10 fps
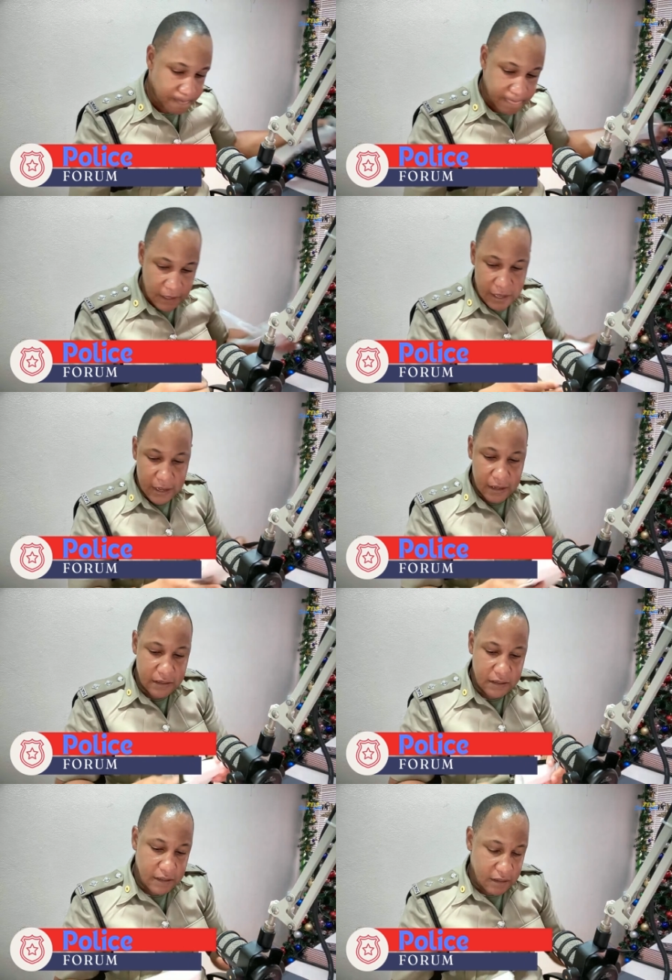
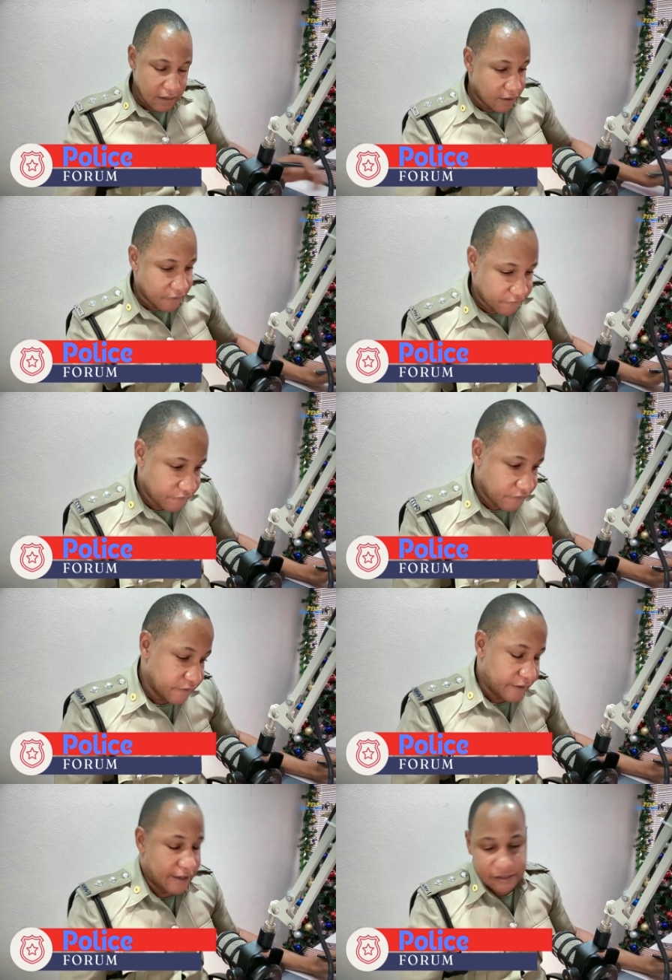
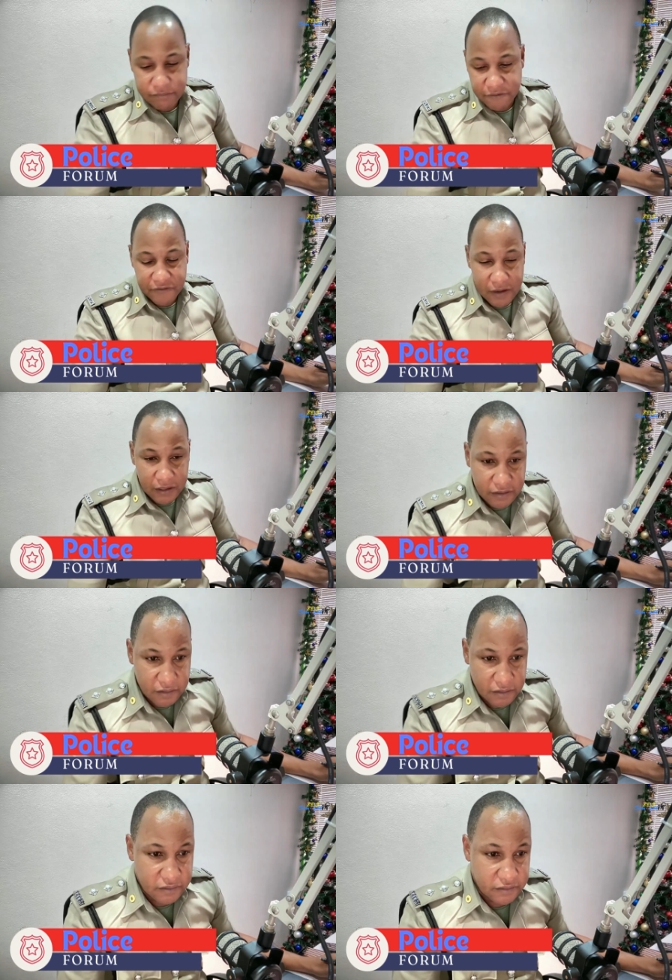Let me thank
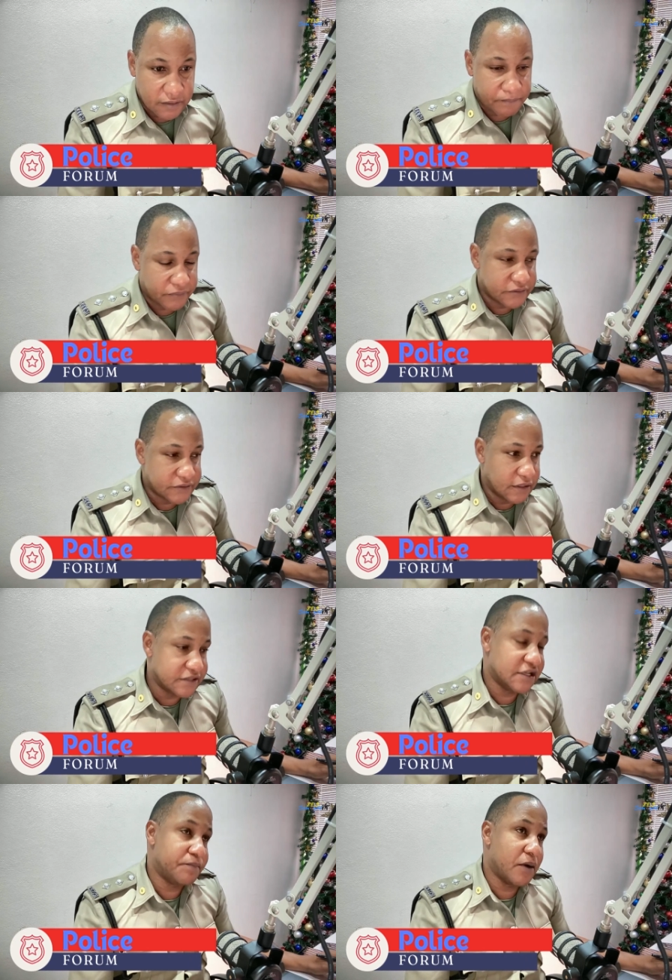the
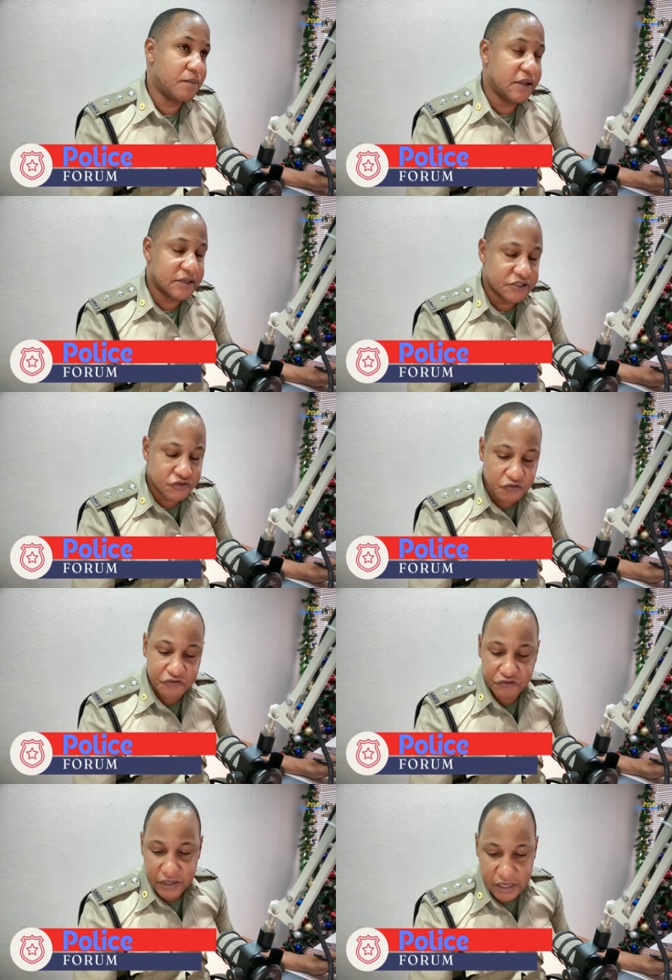listening public, the
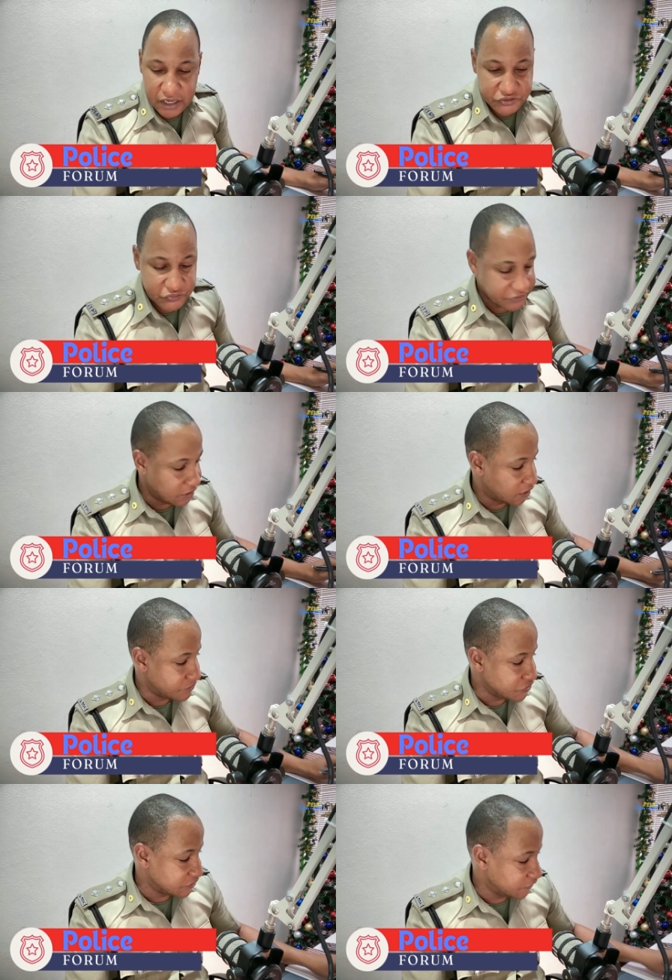Sufre and Choiseul
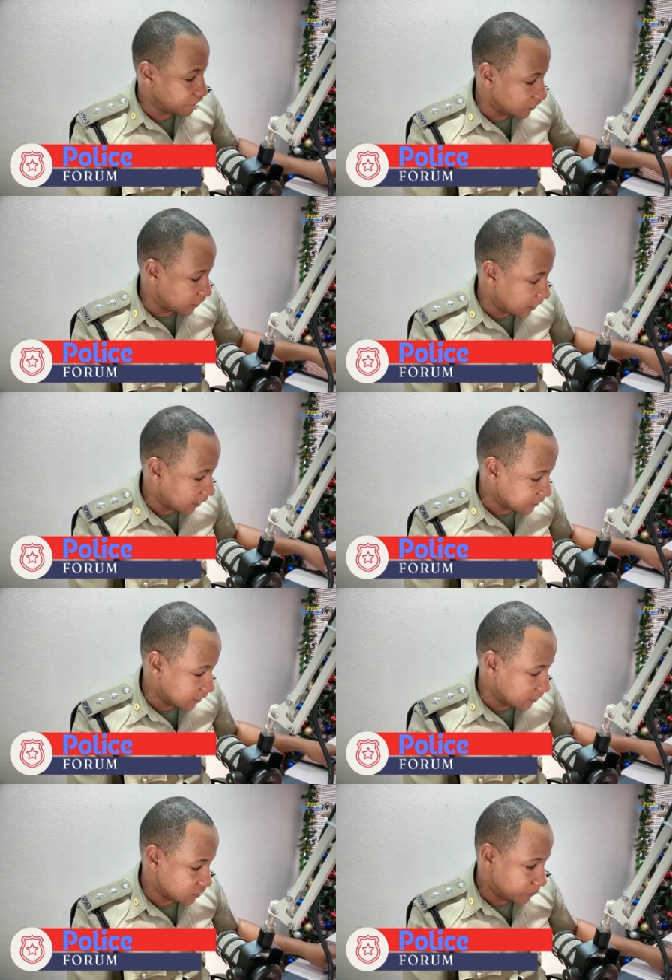community for the
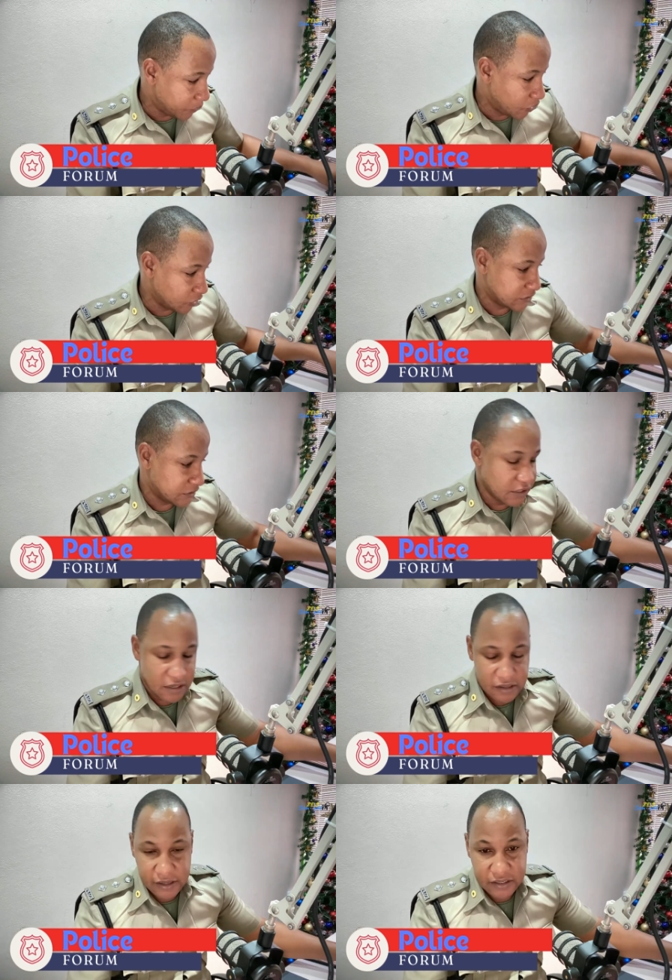excellent support
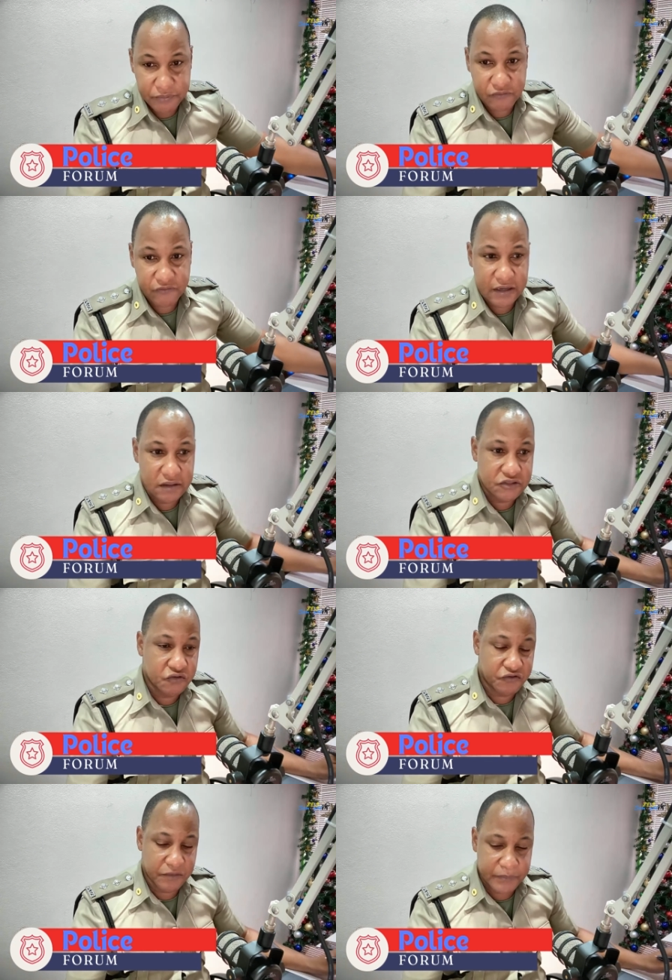that they provided the
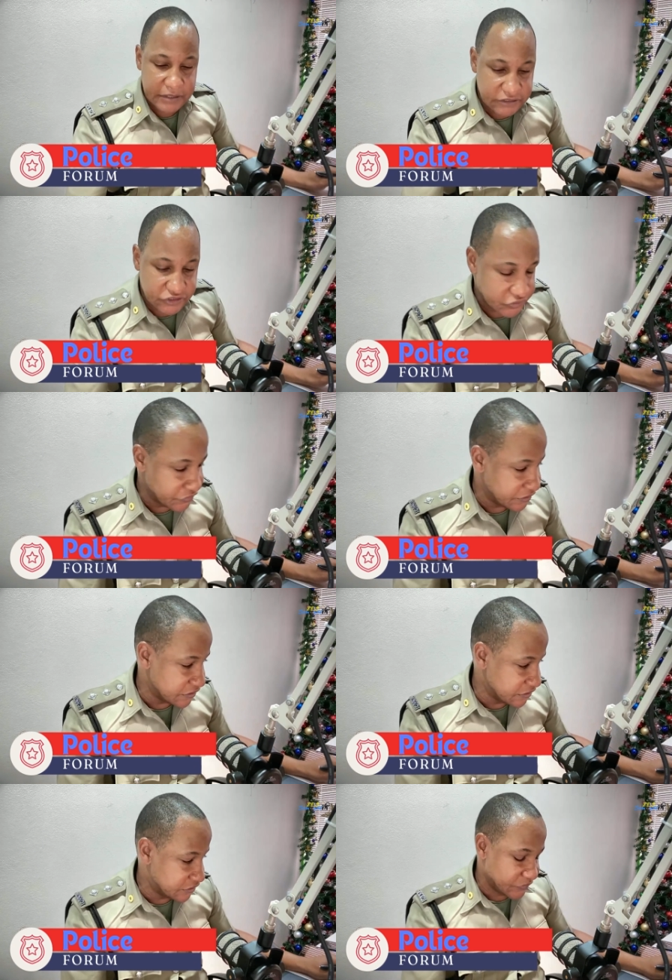Sufre Police during
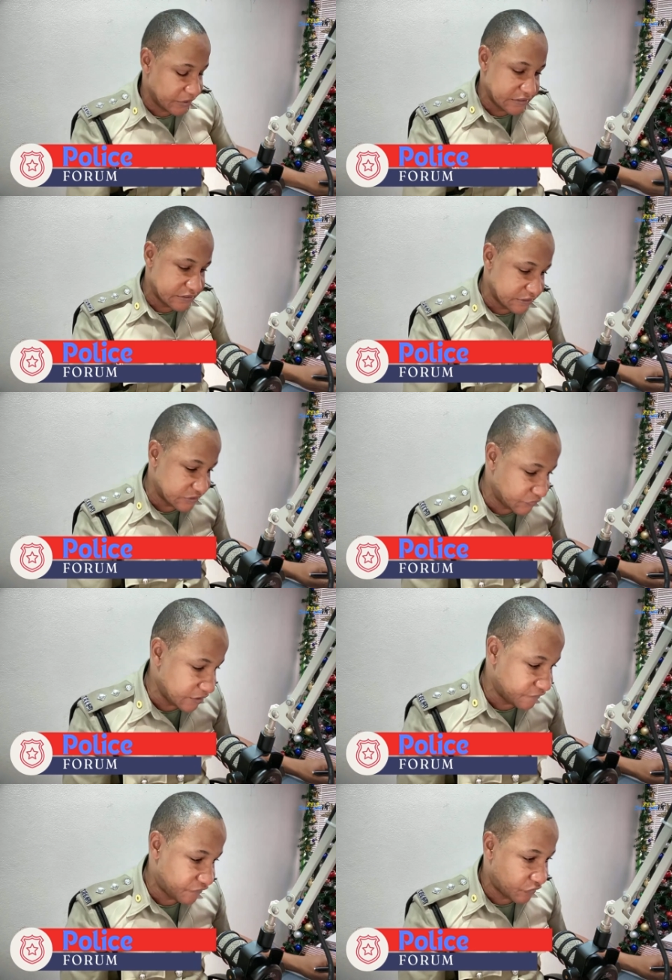the
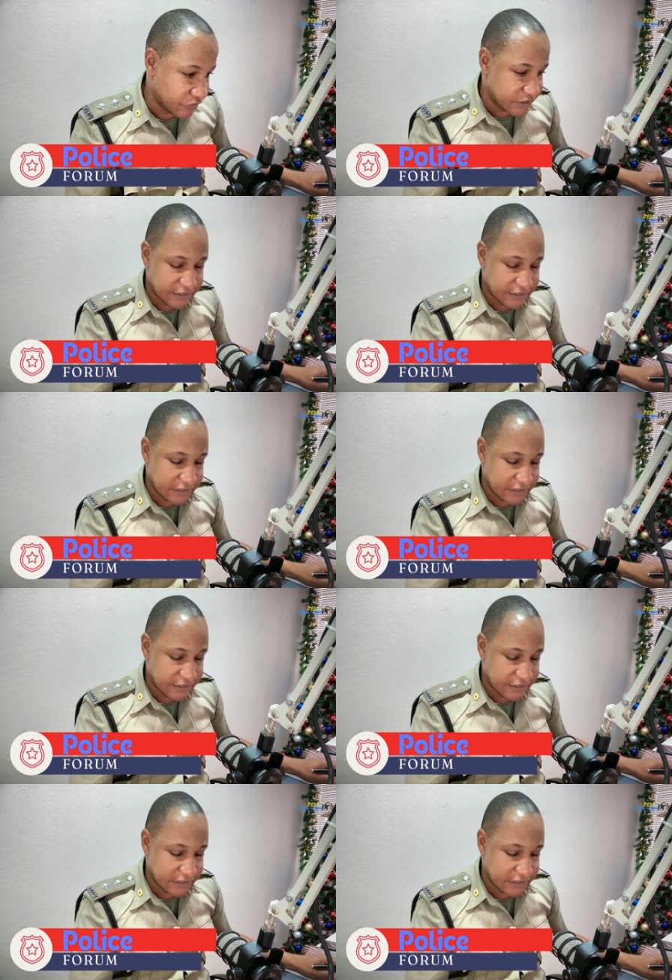2024